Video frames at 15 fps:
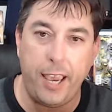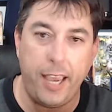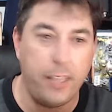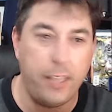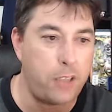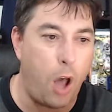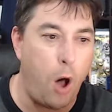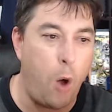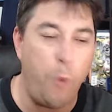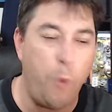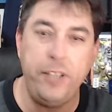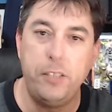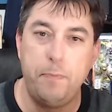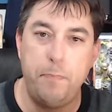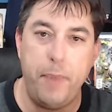It's
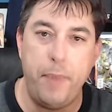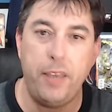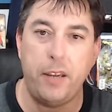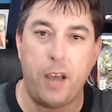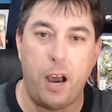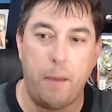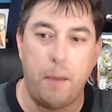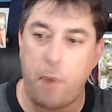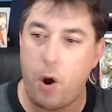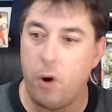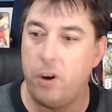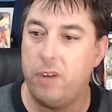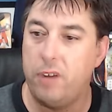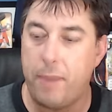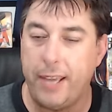always been a
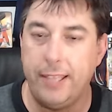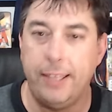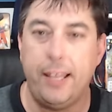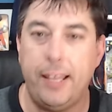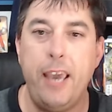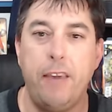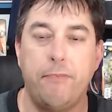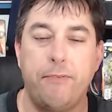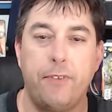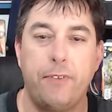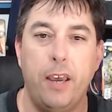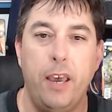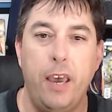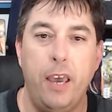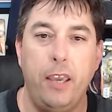part of my life,
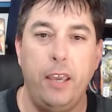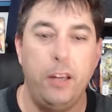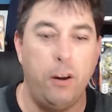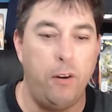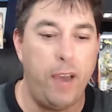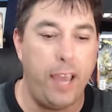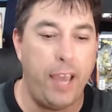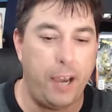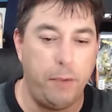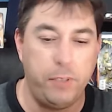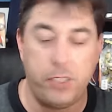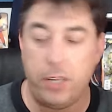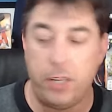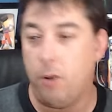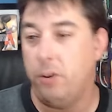you know, and I was
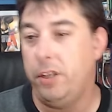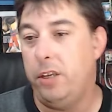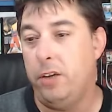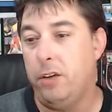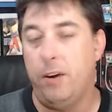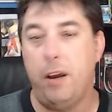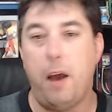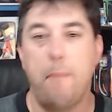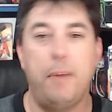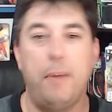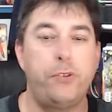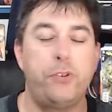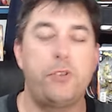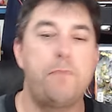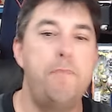like, oh, you know what, I might as
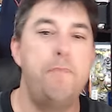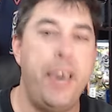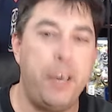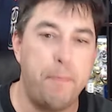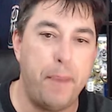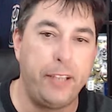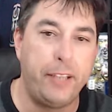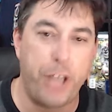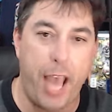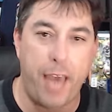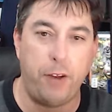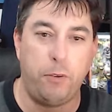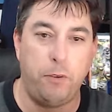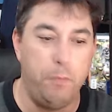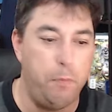well just make my
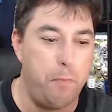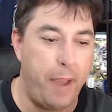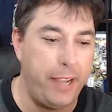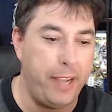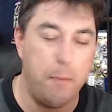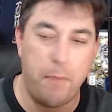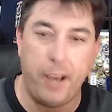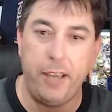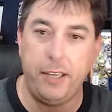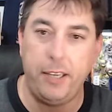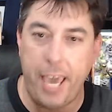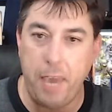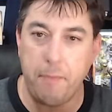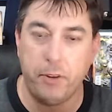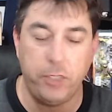channel, my, my
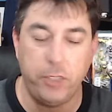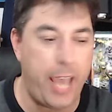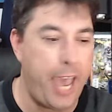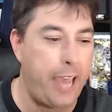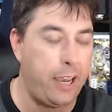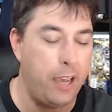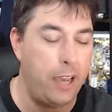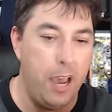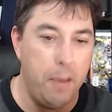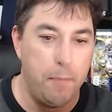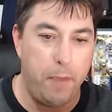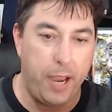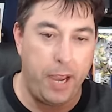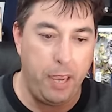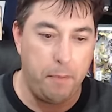gamer tag,
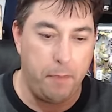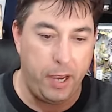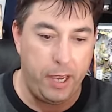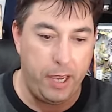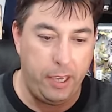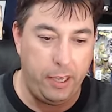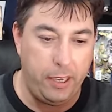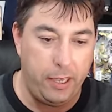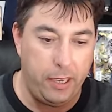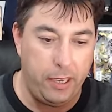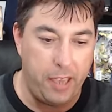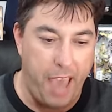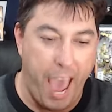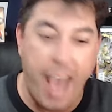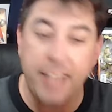my, my
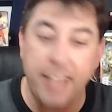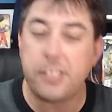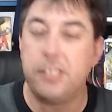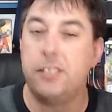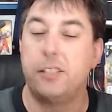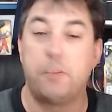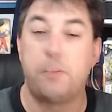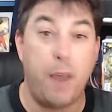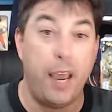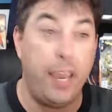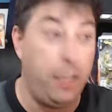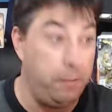essence, my,